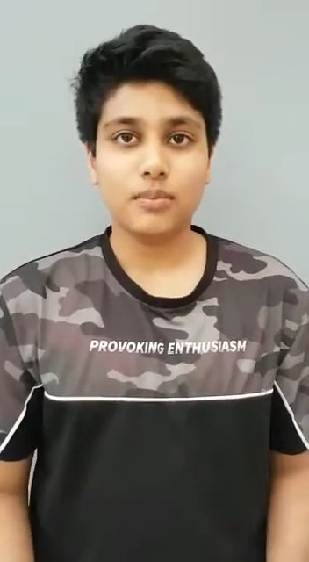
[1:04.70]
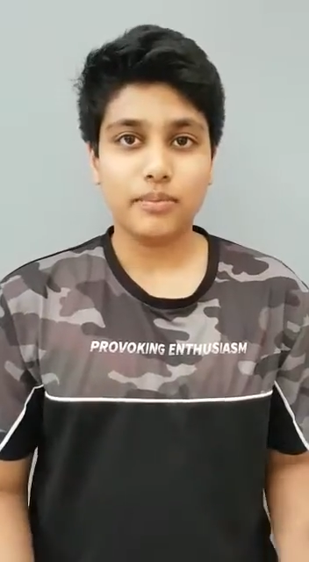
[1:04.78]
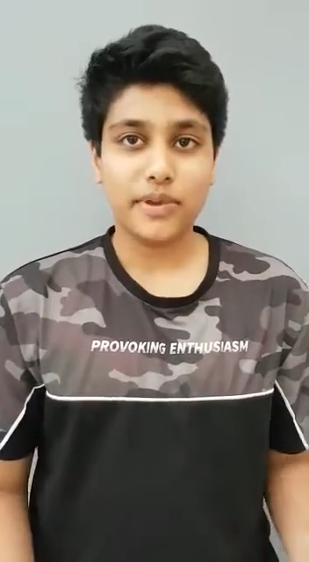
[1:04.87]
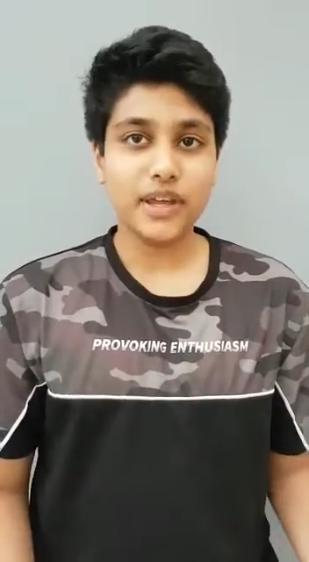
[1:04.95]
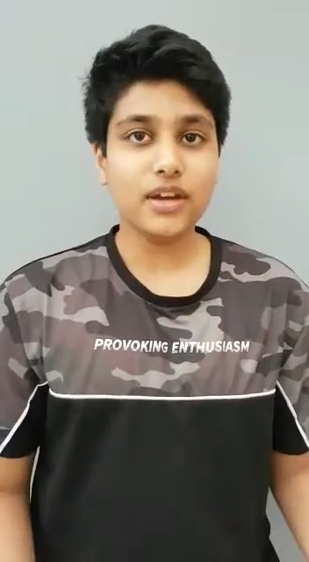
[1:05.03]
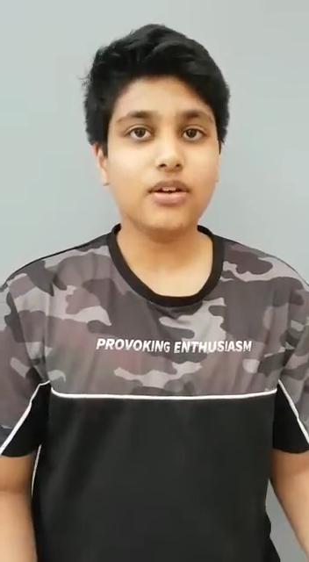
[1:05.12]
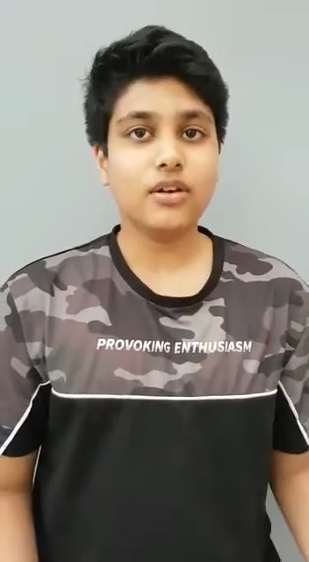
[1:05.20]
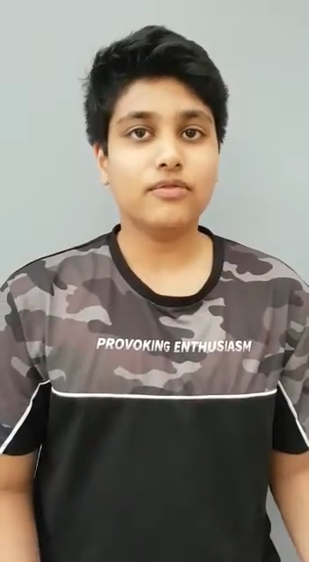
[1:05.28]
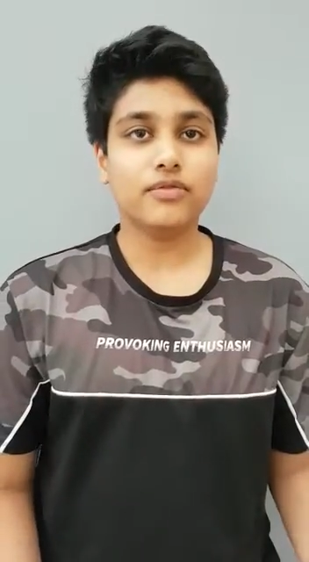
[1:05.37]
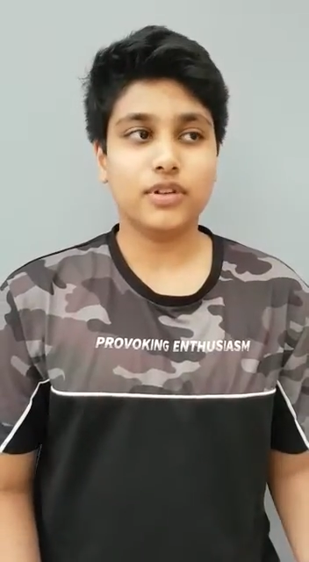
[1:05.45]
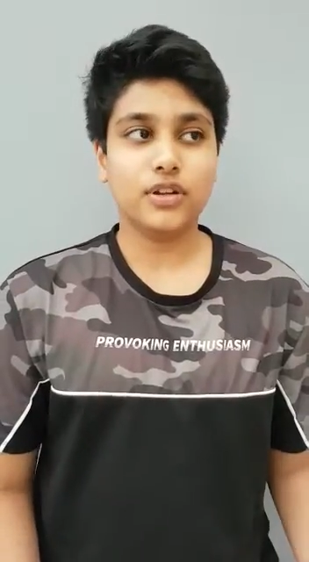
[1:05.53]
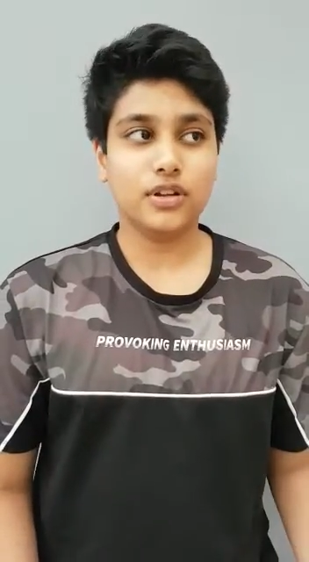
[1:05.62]
Being
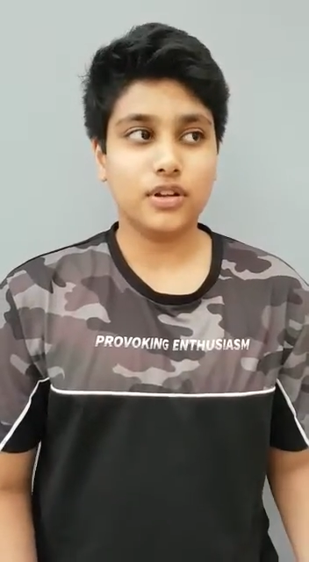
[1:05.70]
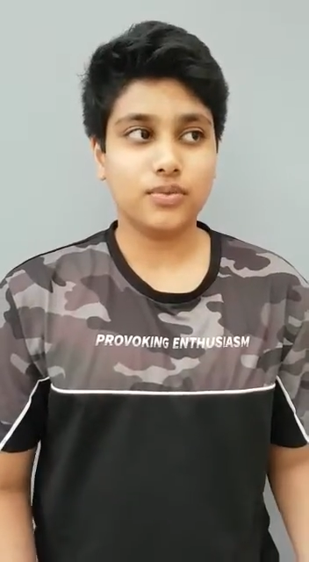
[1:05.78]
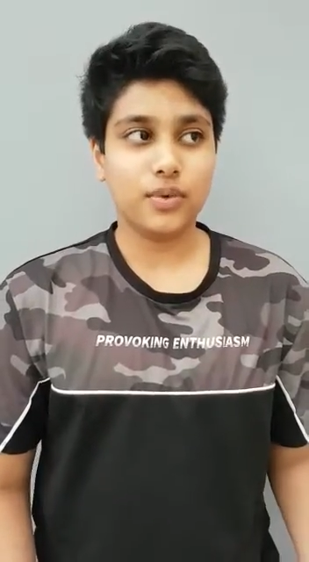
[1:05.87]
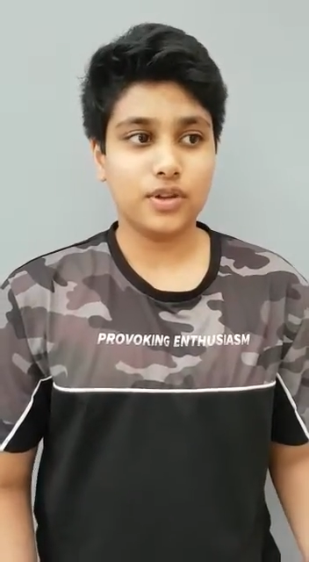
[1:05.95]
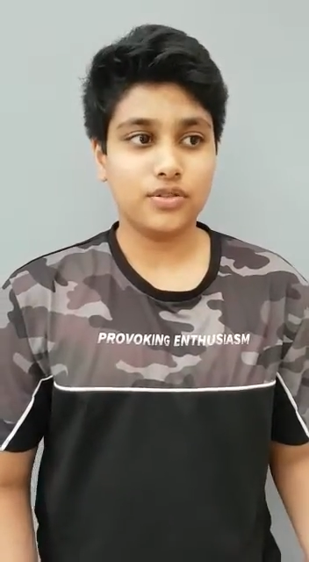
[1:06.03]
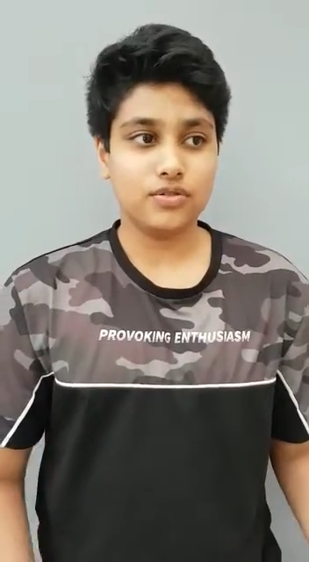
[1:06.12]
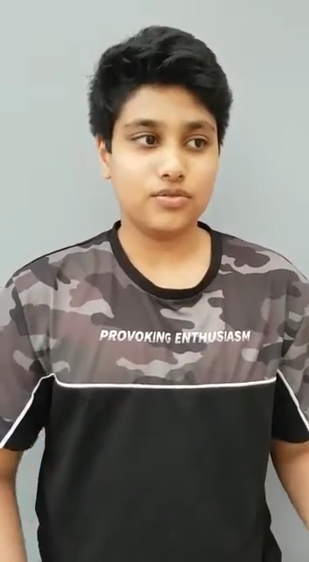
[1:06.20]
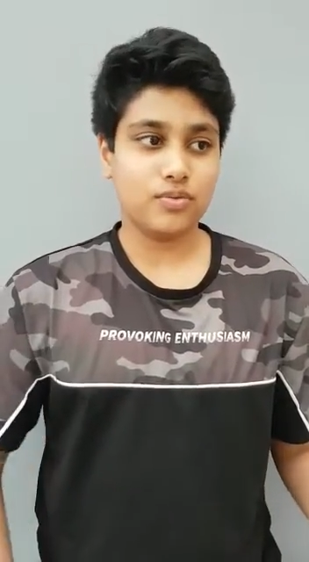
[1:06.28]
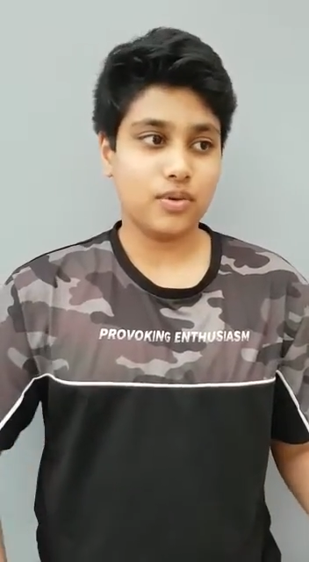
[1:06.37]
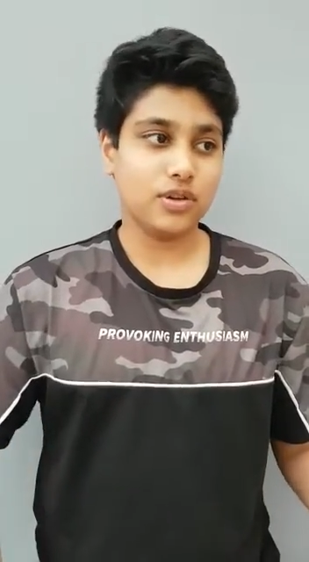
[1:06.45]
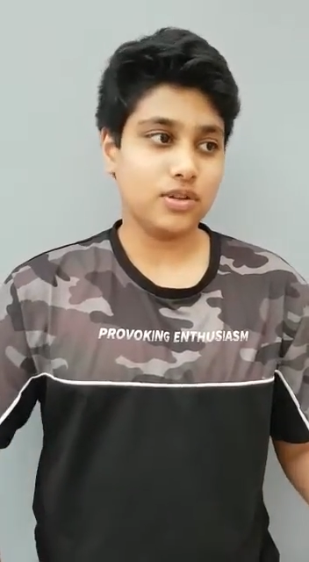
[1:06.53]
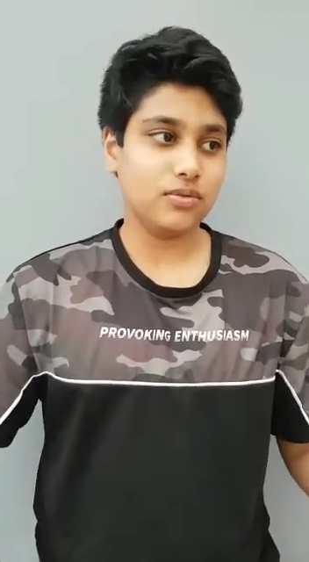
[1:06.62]
confident is when you
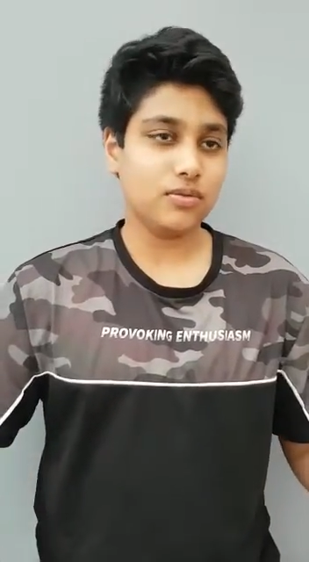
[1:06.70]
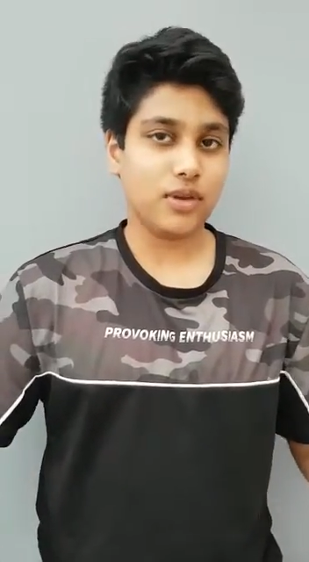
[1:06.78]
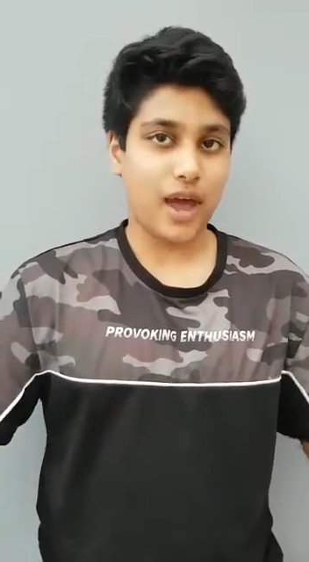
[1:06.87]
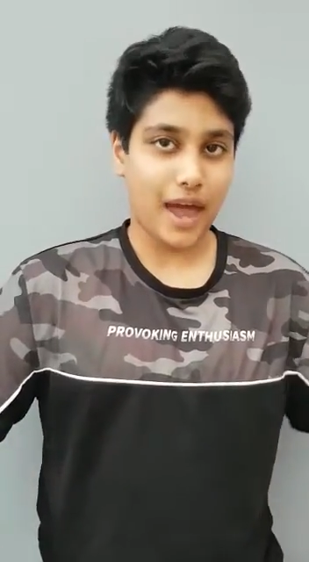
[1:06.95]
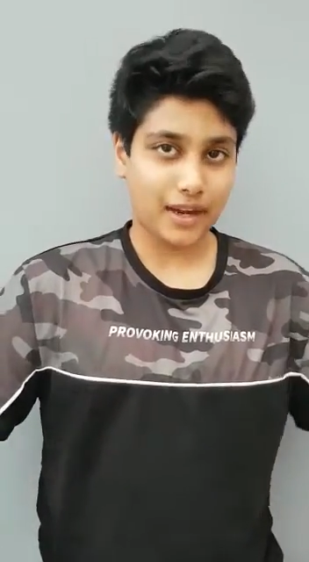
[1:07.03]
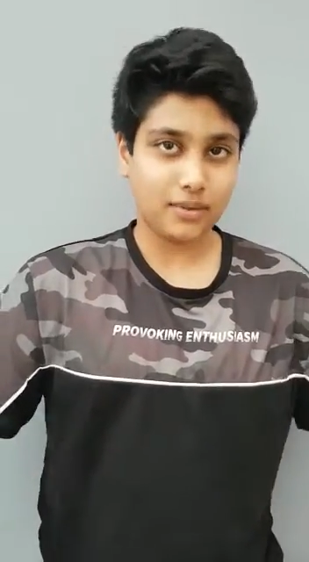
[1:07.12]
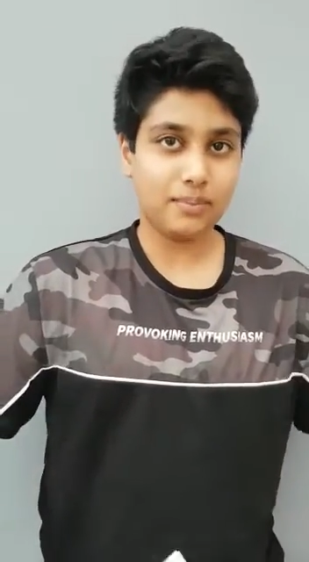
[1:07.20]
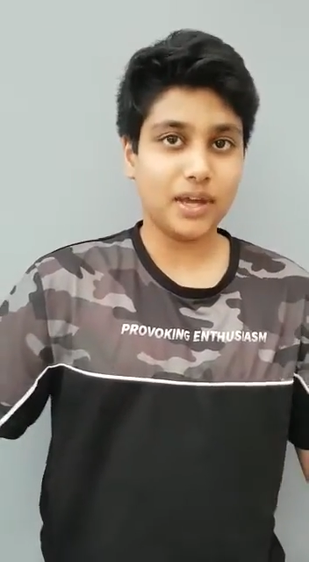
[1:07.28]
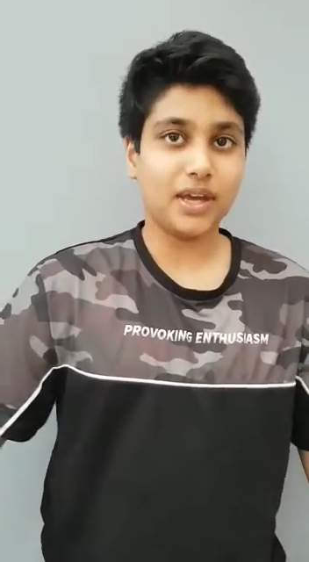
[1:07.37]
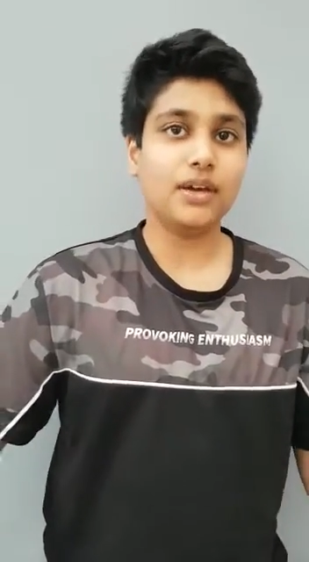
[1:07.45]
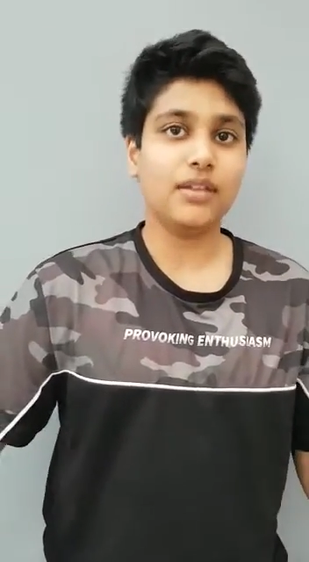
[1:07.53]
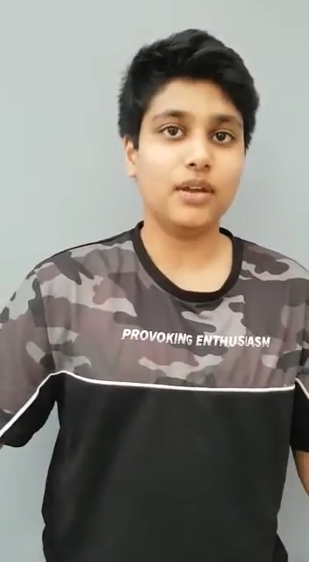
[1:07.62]
want to act
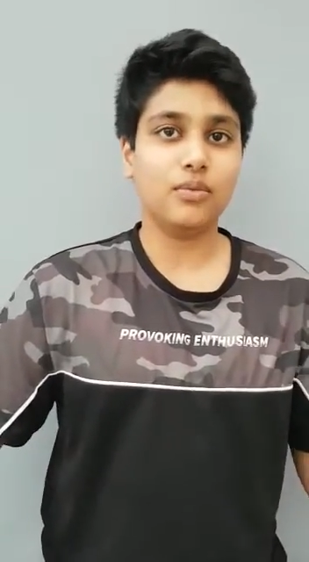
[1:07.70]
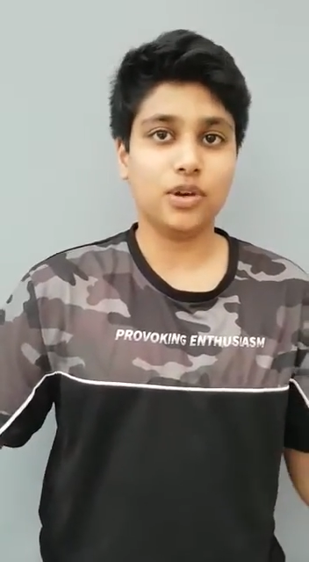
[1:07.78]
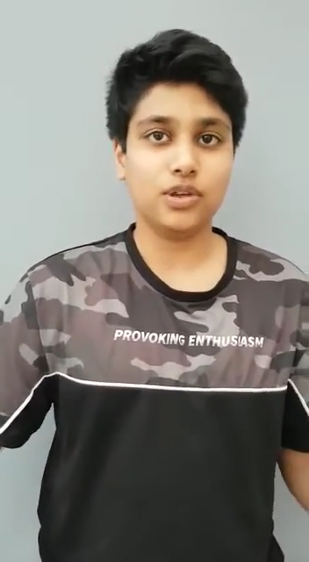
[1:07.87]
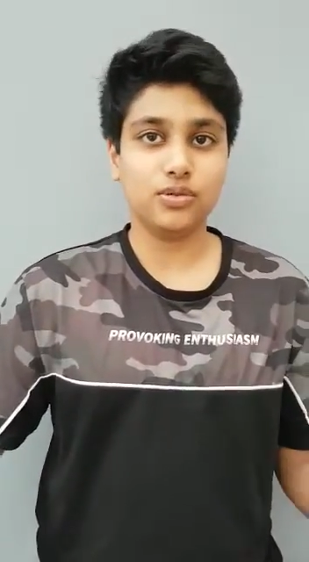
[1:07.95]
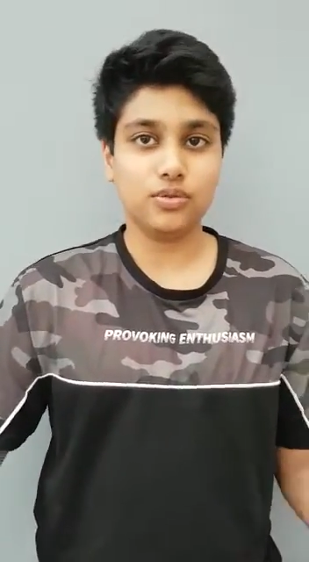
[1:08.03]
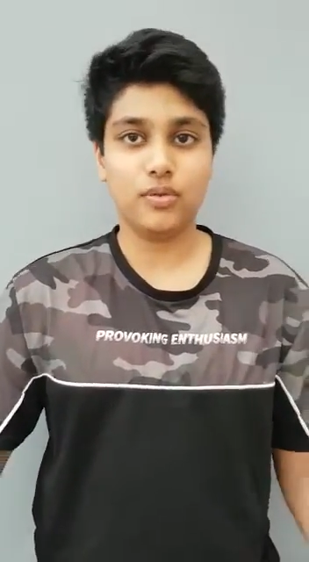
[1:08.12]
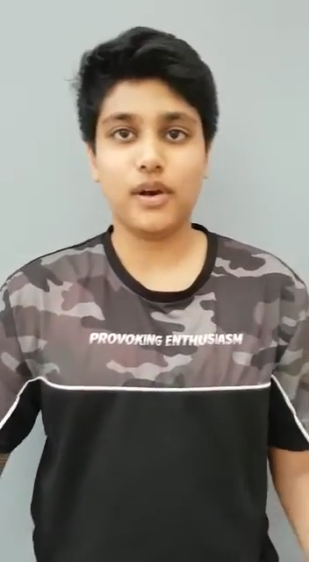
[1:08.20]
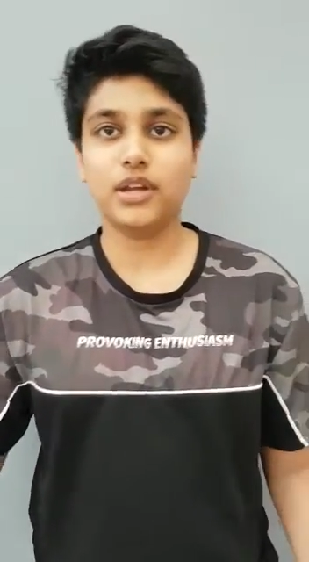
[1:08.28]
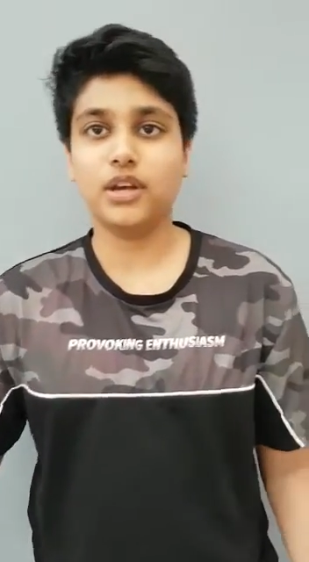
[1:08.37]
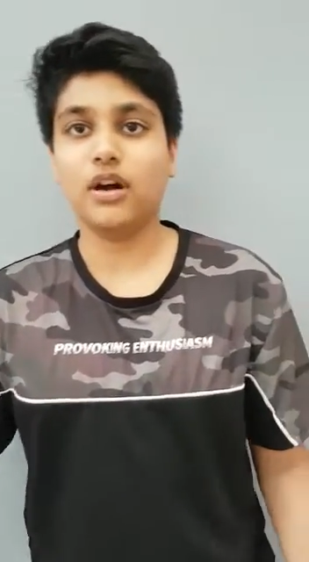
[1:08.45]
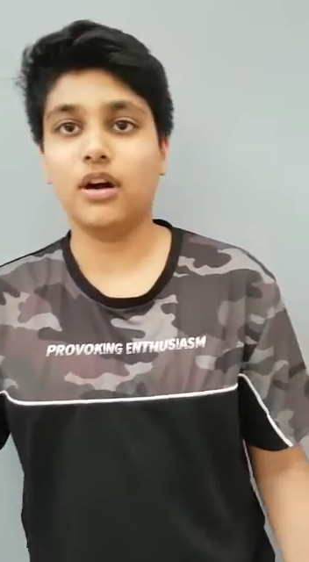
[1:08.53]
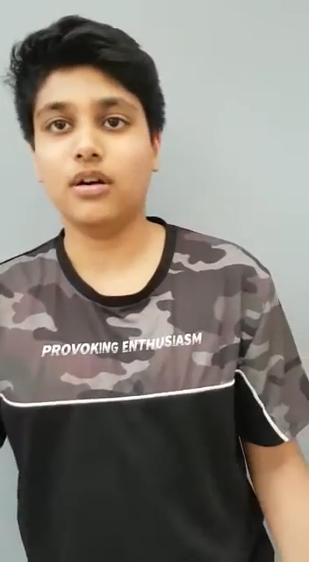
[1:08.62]
bigger than what you already
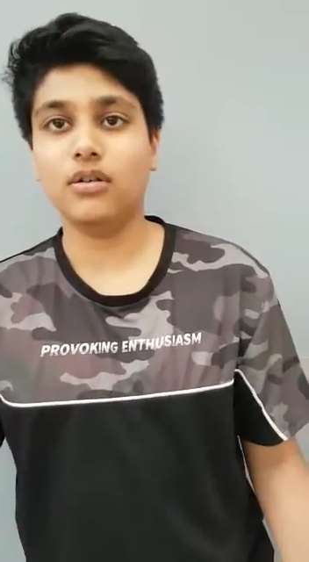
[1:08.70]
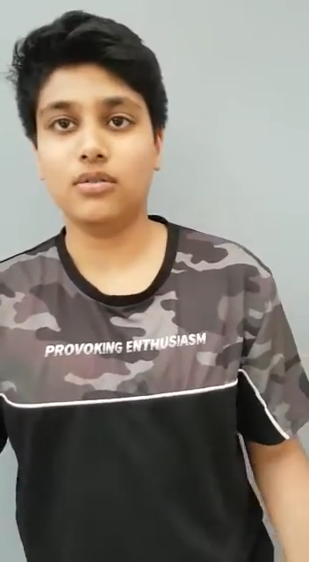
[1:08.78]
are,